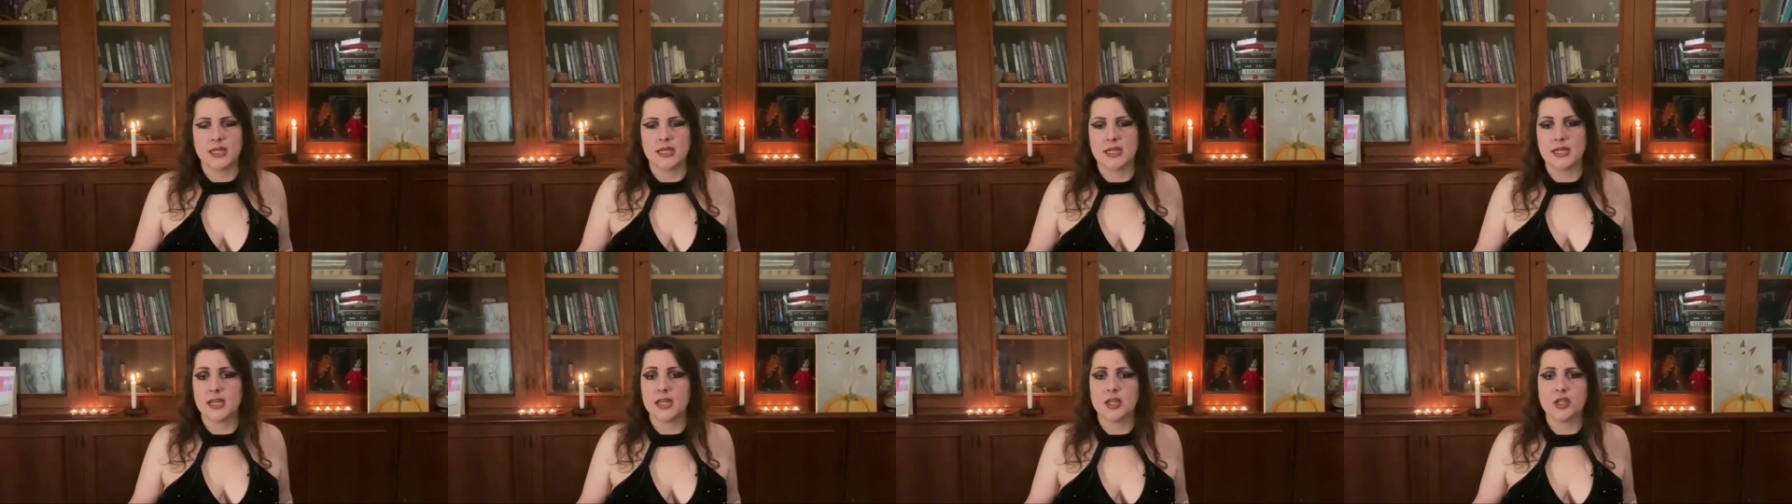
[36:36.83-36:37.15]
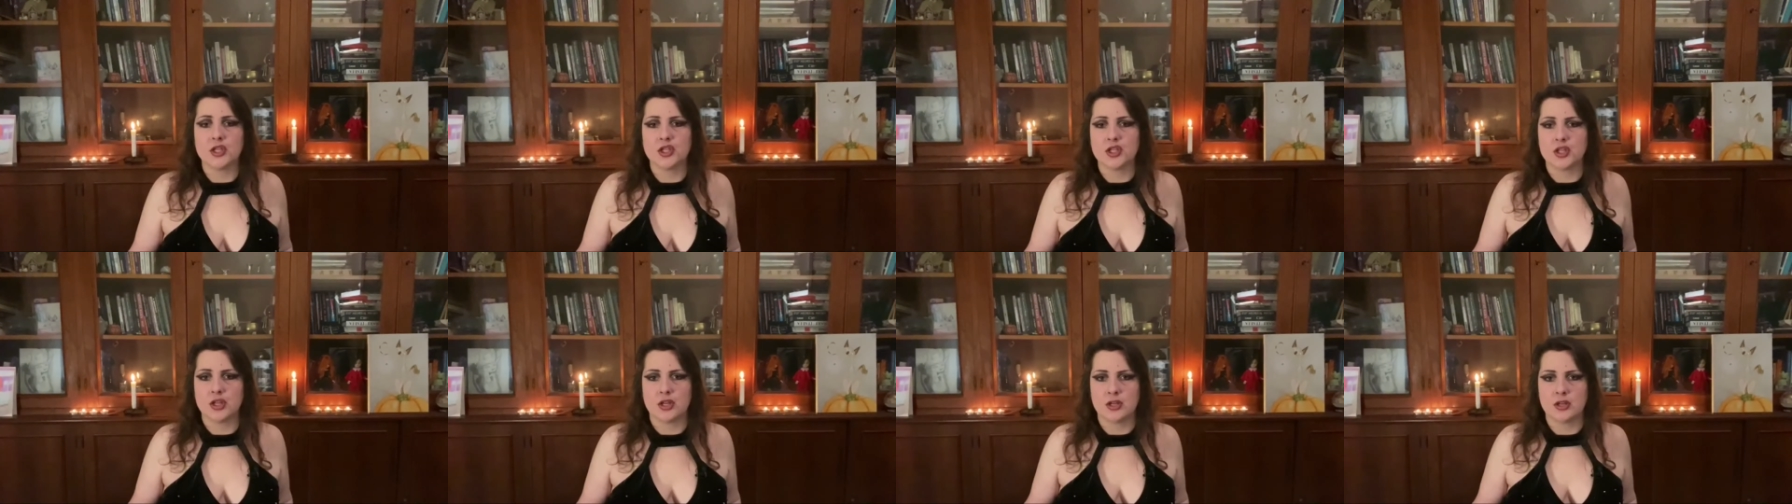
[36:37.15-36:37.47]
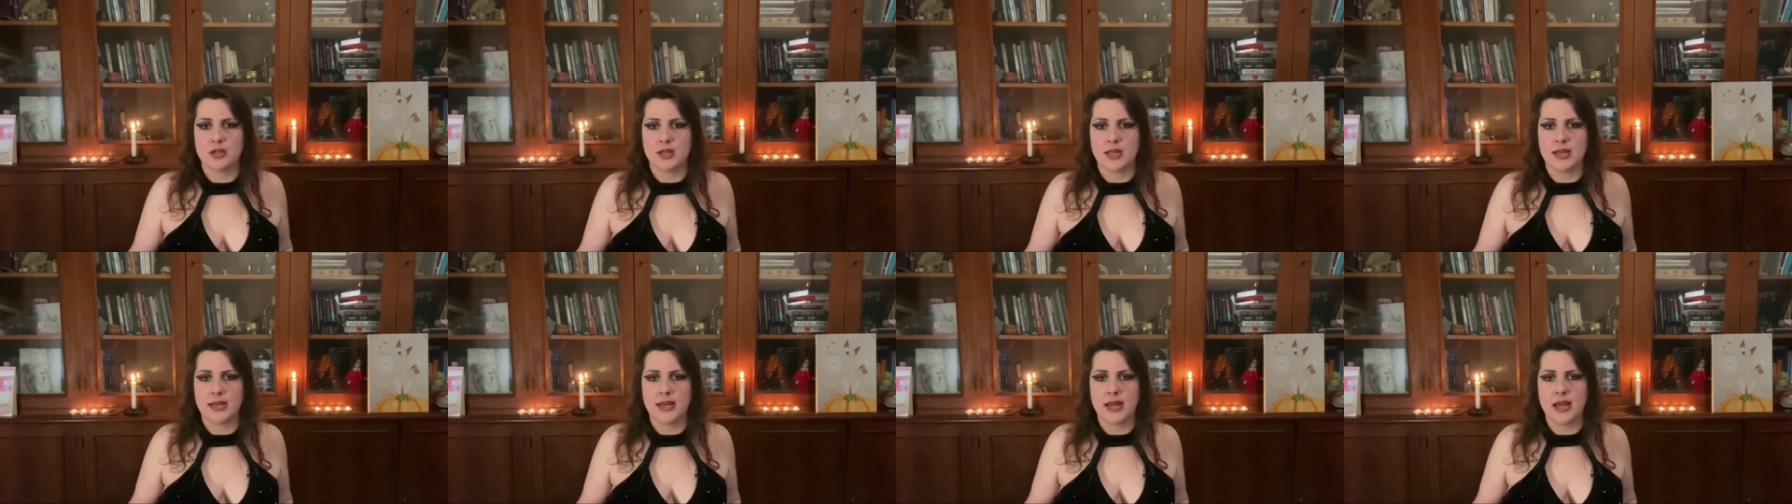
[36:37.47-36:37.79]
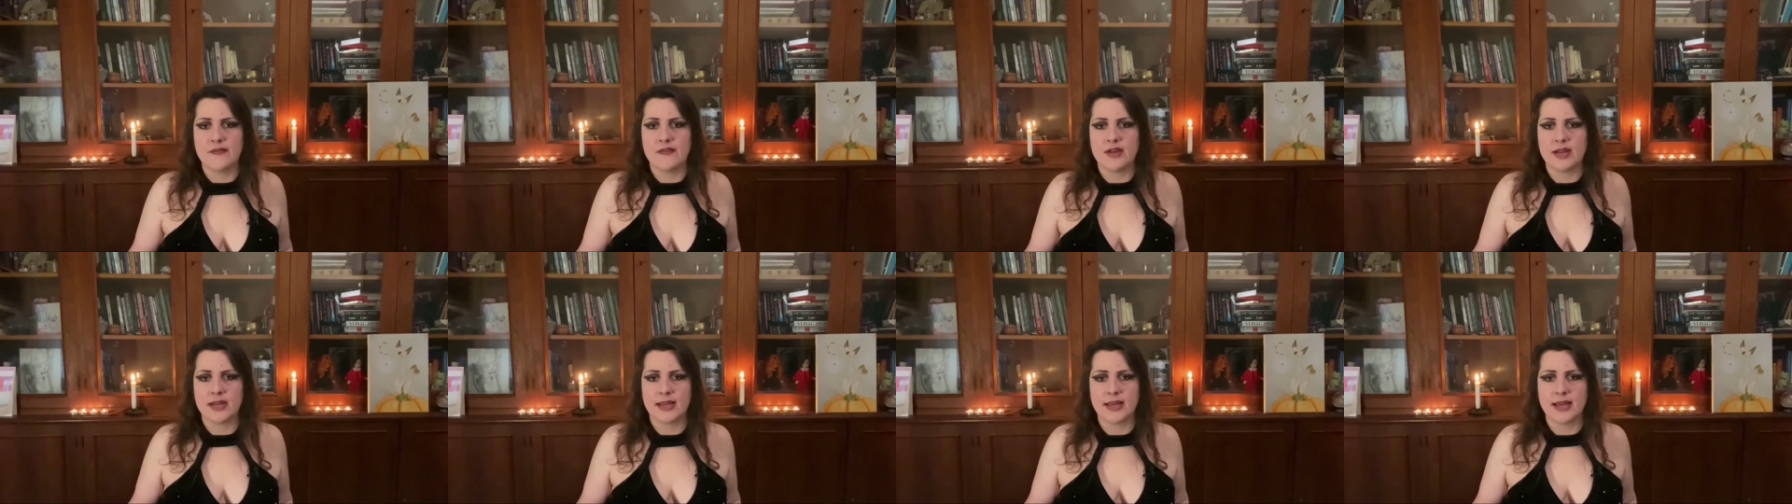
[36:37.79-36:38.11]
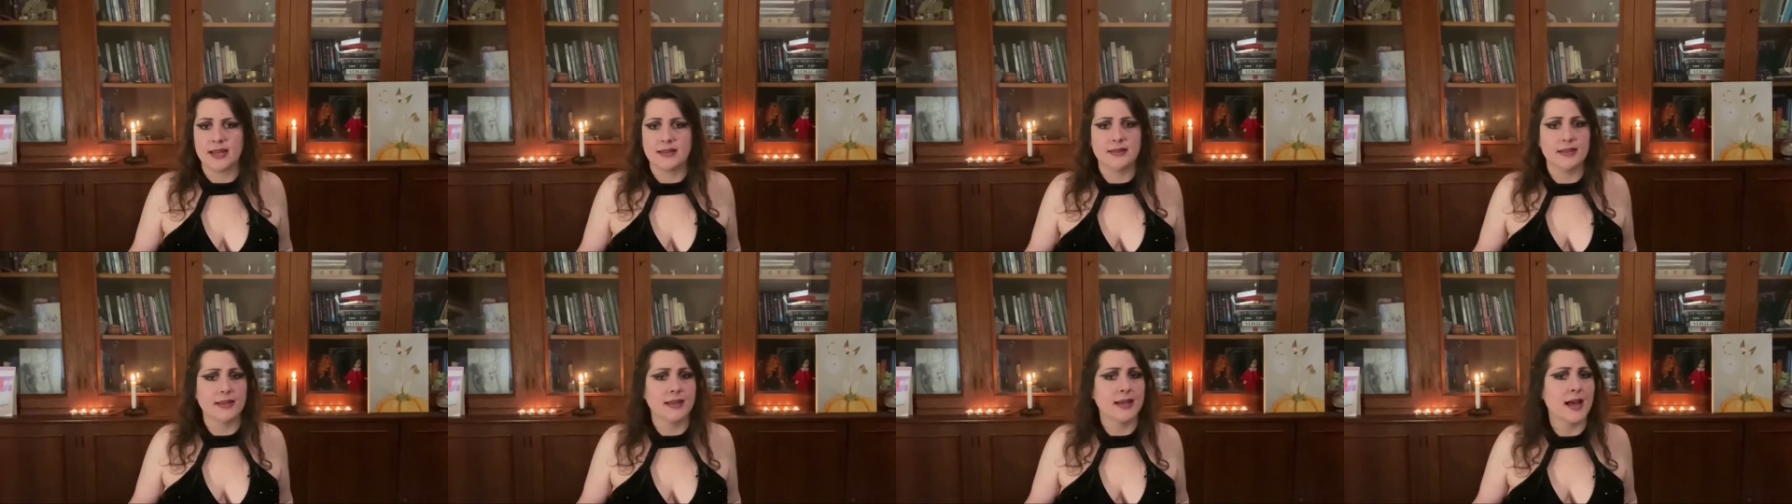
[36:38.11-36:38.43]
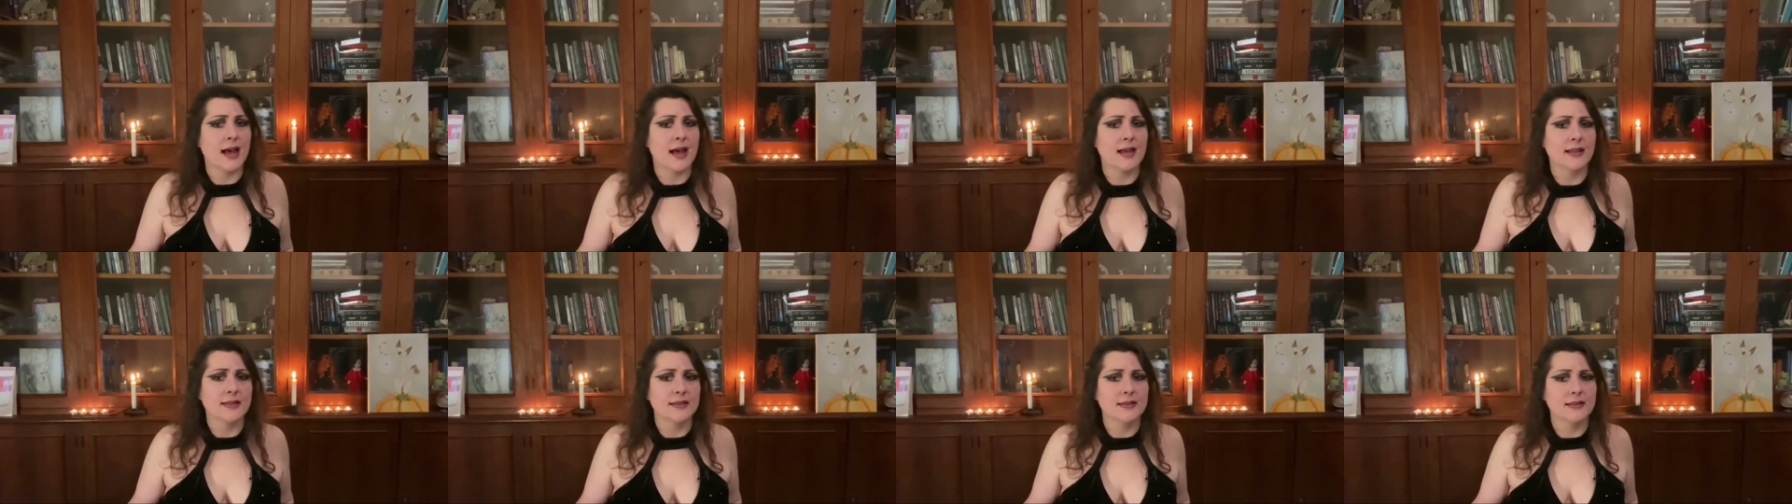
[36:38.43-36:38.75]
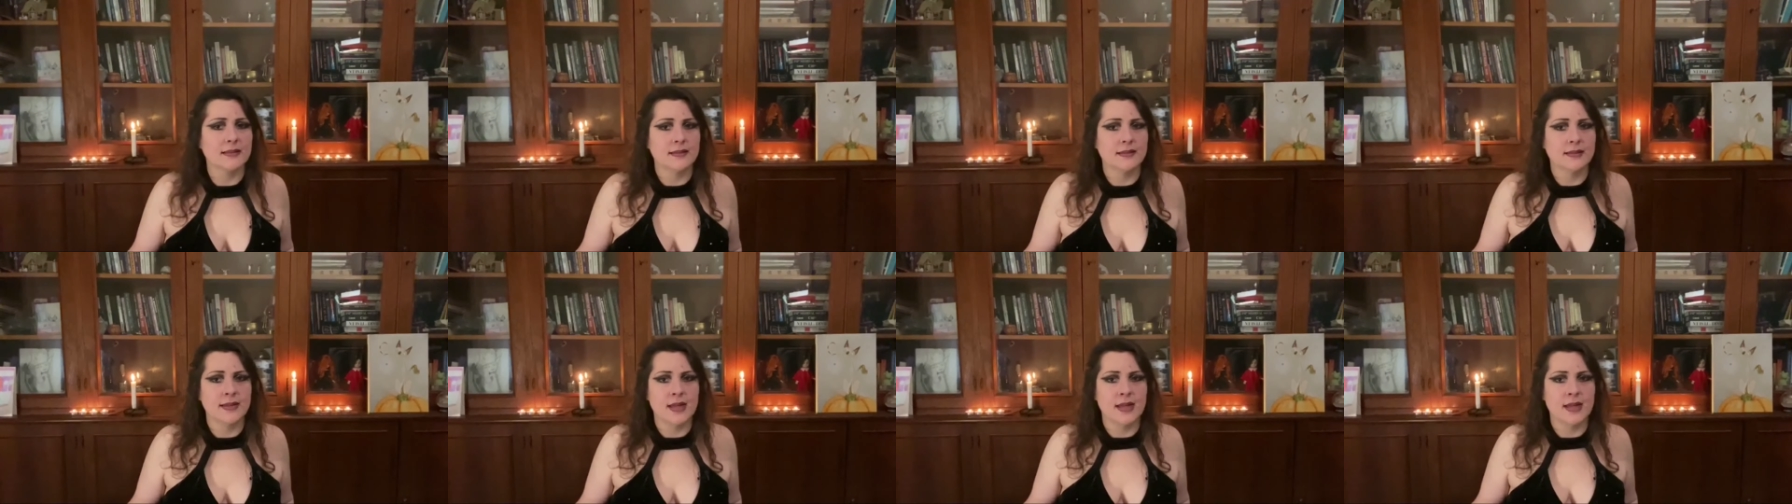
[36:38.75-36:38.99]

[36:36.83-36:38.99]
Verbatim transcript: in a kitchen and never get a cut,